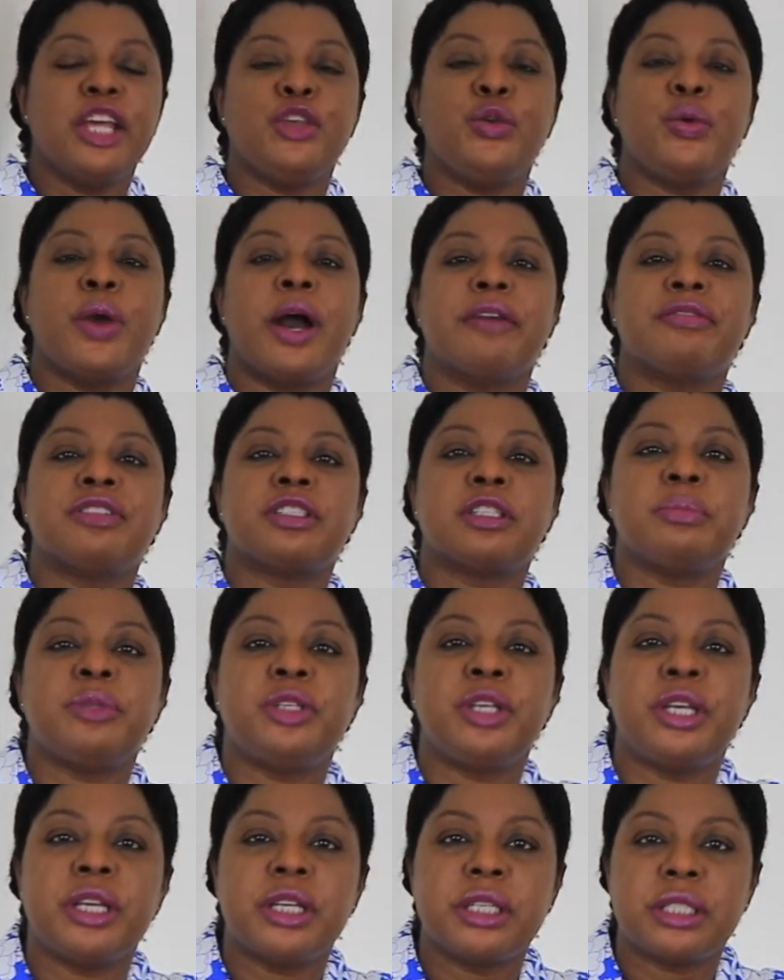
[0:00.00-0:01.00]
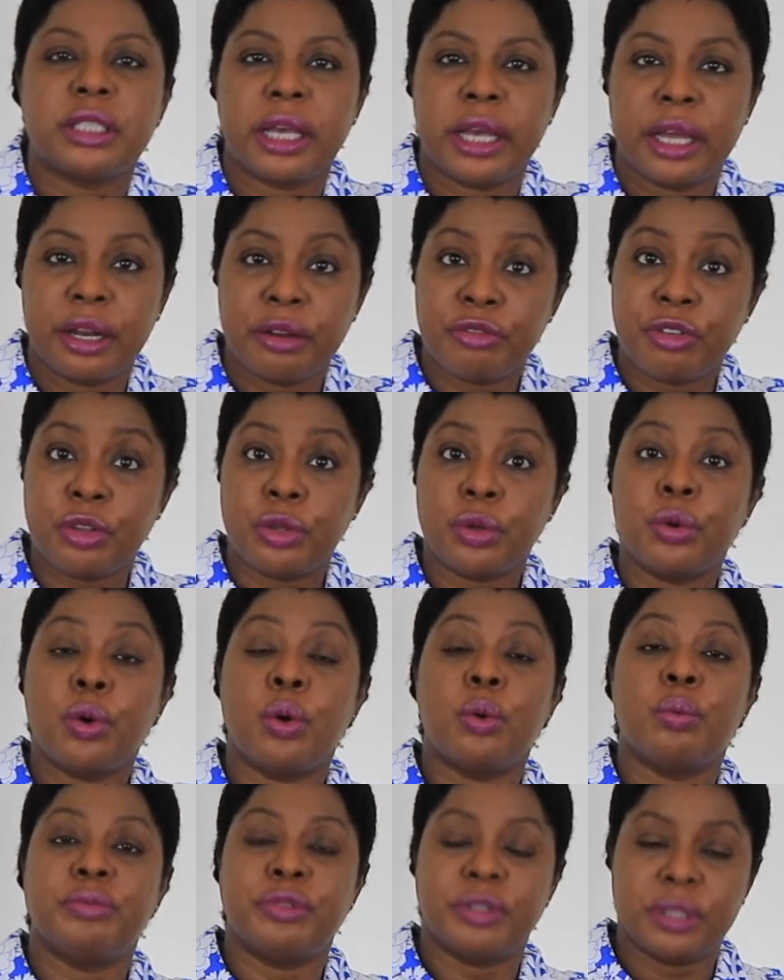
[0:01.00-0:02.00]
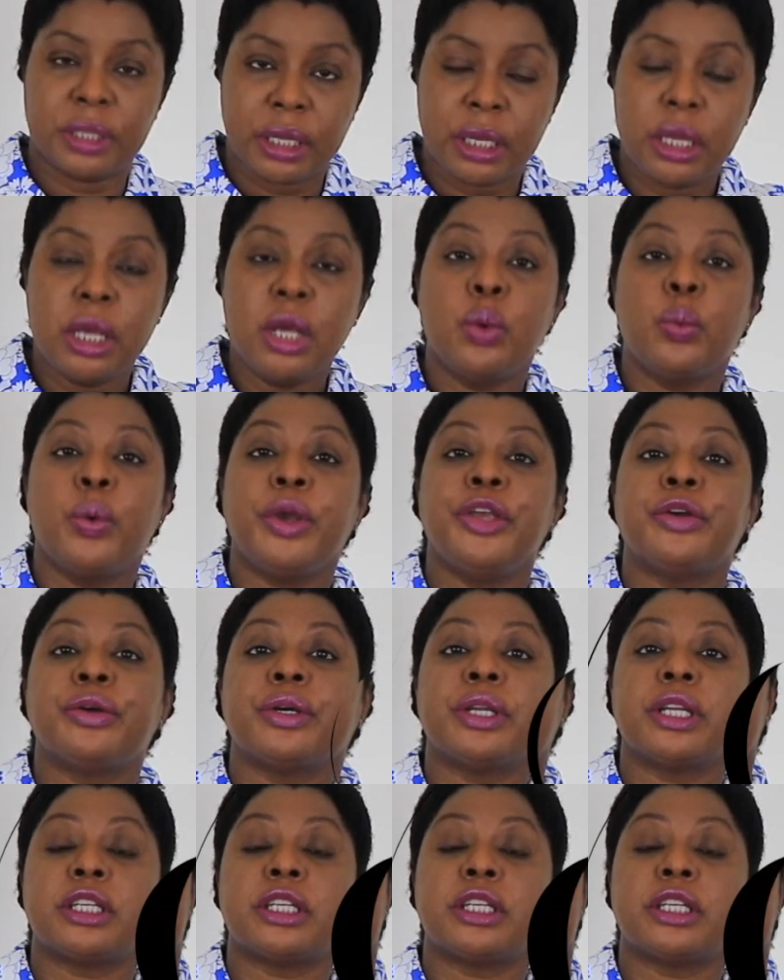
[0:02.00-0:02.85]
You have some years ahead of you, hopefully, where you can